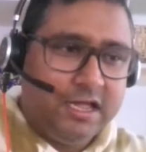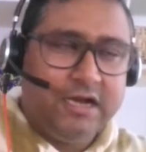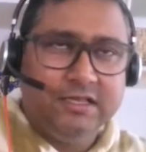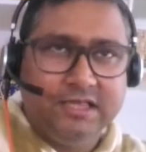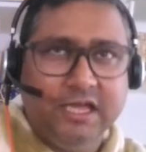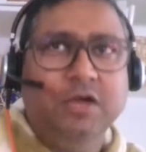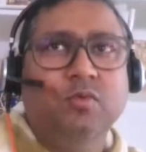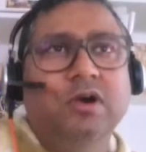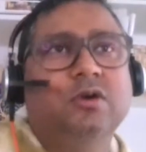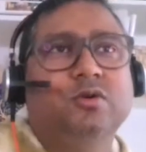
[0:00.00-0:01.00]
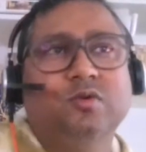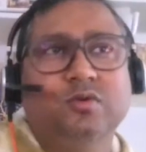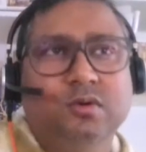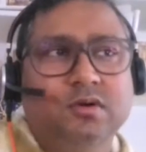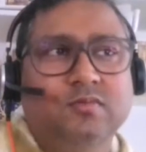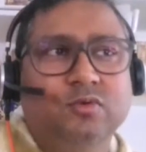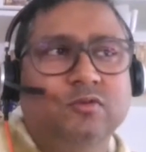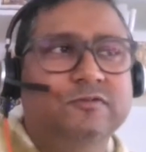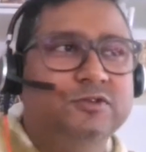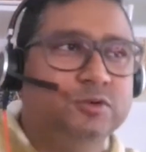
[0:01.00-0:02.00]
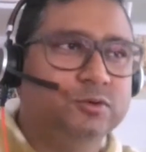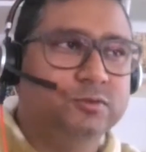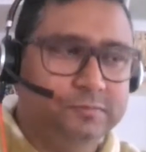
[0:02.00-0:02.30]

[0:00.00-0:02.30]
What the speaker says: and they want to move to,